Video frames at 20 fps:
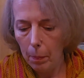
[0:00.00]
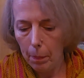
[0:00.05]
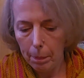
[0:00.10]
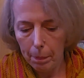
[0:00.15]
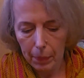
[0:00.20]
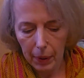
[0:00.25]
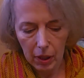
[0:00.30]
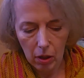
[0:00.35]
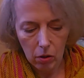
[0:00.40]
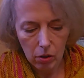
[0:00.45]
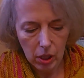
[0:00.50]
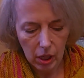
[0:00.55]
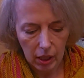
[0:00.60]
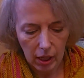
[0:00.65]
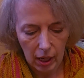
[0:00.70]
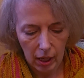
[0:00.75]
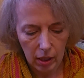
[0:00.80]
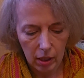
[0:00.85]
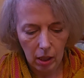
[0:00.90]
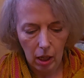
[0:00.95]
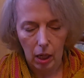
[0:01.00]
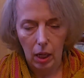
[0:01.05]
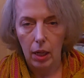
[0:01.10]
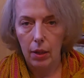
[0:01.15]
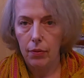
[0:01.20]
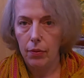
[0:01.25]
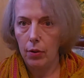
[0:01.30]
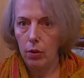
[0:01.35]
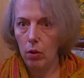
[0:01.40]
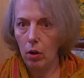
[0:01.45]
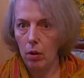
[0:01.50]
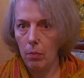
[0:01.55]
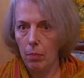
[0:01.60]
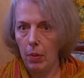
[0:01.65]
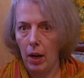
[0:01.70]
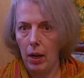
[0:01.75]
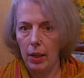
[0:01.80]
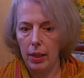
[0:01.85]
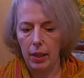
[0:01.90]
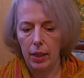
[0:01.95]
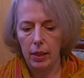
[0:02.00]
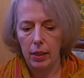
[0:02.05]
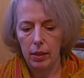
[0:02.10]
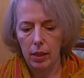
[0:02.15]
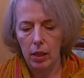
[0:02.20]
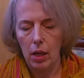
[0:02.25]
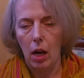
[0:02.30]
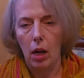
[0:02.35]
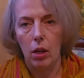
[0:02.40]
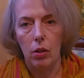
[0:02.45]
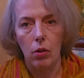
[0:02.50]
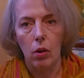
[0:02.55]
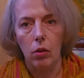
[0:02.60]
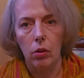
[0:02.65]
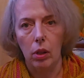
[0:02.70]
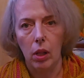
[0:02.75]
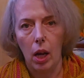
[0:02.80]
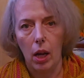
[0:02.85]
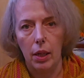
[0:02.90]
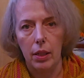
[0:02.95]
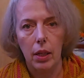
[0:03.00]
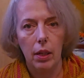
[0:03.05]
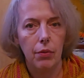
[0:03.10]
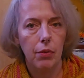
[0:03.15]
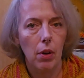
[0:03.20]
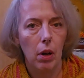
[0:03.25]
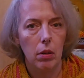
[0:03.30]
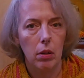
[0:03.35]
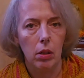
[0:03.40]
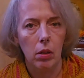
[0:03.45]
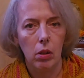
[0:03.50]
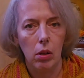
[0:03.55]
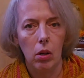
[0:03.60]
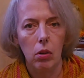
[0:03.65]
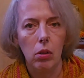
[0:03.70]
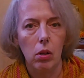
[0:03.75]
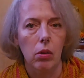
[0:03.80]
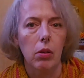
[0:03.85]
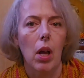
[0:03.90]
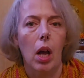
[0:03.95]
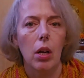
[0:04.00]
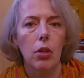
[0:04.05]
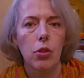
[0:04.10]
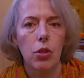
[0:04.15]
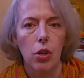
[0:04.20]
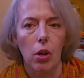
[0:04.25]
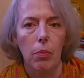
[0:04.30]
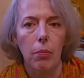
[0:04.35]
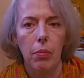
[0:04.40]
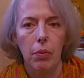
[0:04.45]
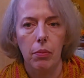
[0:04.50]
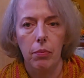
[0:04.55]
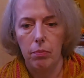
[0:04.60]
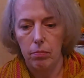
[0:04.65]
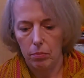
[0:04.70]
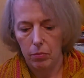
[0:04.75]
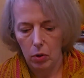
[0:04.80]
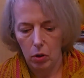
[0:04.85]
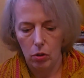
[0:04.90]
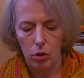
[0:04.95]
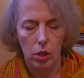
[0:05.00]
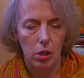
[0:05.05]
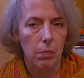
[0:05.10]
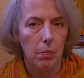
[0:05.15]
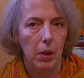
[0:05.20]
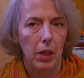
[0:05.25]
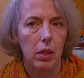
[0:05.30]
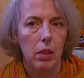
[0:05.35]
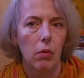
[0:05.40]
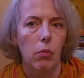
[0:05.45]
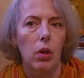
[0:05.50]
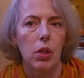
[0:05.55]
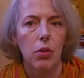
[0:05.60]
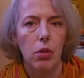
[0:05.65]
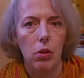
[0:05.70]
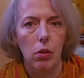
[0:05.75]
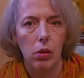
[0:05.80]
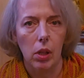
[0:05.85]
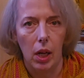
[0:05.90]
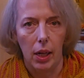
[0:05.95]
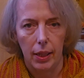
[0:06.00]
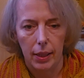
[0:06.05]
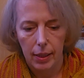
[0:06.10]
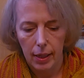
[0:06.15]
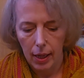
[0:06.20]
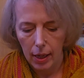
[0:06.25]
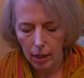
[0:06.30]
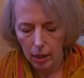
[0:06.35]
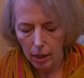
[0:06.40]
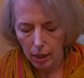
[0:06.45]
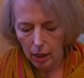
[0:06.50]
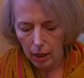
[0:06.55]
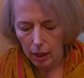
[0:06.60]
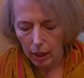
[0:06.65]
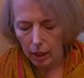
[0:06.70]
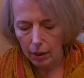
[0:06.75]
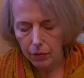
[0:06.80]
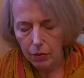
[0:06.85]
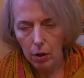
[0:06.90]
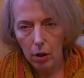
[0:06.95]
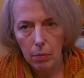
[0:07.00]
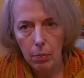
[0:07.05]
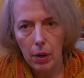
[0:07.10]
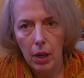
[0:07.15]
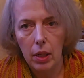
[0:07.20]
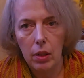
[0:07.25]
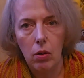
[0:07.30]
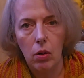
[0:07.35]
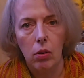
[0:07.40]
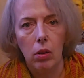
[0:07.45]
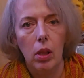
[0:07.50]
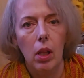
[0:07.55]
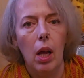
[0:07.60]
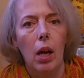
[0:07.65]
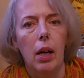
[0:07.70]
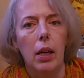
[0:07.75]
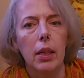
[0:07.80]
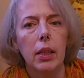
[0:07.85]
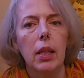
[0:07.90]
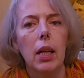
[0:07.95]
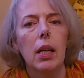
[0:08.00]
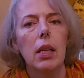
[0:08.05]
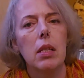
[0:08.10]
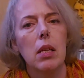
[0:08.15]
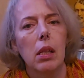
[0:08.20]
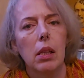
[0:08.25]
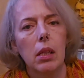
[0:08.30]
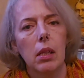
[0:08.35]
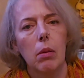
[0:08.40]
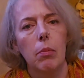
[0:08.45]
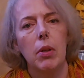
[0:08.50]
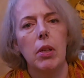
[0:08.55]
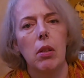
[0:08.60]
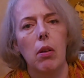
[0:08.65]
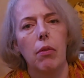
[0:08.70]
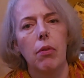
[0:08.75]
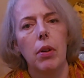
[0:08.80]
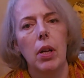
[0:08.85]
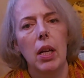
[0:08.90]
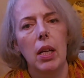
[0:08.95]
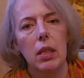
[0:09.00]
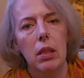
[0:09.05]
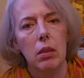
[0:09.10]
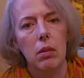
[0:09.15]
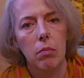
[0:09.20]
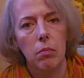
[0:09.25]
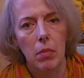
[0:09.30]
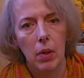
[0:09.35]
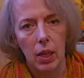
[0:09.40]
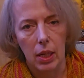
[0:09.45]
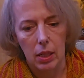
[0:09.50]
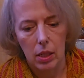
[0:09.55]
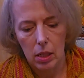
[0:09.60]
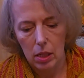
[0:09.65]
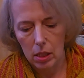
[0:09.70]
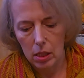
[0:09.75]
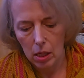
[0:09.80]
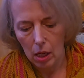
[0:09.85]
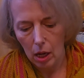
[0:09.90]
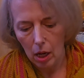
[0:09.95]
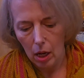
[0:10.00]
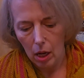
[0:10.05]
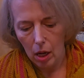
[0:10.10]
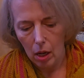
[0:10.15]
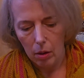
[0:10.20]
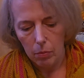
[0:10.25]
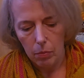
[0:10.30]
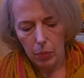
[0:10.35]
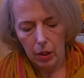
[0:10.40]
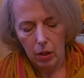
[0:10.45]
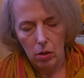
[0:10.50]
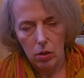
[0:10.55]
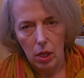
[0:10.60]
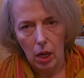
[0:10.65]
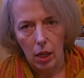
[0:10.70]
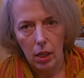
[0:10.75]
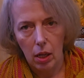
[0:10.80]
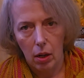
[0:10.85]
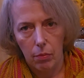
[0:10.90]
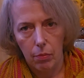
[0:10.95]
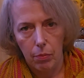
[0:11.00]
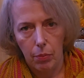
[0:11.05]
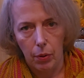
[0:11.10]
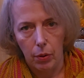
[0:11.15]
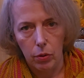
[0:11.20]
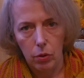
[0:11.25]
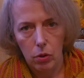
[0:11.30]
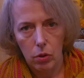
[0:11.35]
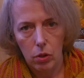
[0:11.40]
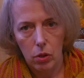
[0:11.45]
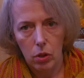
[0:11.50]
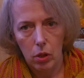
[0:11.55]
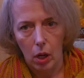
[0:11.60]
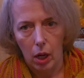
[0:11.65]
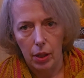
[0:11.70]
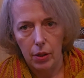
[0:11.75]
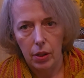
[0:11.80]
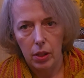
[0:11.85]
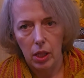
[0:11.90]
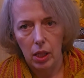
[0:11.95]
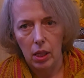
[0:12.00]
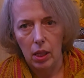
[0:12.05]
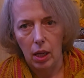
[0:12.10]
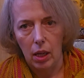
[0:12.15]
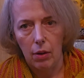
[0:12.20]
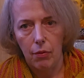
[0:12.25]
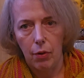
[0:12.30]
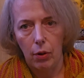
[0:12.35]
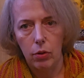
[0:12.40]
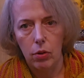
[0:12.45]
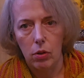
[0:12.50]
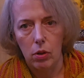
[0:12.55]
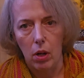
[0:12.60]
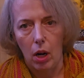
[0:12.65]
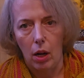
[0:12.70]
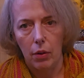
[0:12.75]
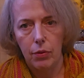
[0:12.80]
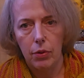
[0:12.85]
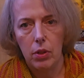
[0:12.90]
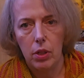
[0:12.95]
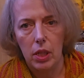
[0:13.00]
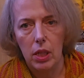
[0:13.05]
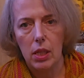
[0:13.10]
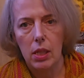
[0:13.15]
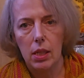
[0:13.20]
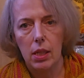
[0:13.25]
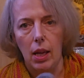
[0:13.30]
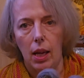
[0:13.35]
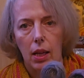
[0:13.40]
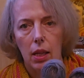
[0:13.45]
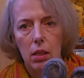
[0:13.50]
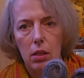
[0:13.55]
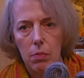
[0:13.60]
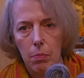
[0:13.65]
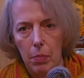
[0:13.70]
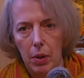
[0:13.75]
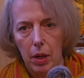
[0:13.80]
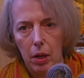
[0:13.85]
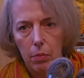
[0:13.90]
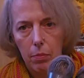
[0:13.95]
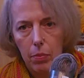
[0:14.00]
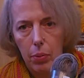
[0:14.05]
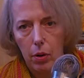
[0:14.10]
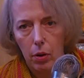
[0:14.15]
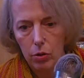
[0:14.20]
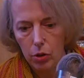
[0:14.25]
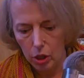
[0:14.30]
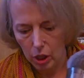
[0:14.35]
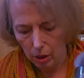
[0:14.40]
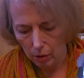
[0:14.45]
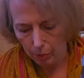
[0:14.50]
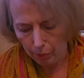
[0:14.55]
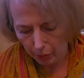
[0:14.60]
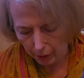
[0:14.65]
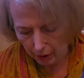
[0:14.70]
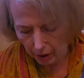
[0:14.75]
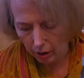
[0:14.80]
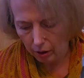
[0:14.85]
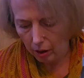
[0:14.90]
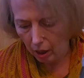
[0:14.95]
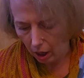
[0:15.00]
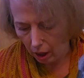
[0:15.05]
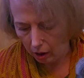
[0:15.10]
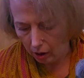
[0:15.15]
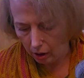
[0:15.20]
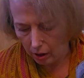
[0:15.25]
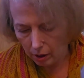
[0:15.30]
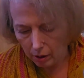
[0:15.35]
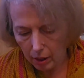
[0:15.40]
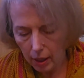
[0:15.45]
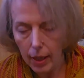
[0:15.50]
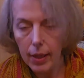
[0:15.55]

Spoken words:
Because again, if you're buying the yarn online, if you're in a local yarn shop, you just pick the ones you like. If you're buying online, it's a little bit of hit and miss, because I have put, I think I photographed 3 skeins per project, per color,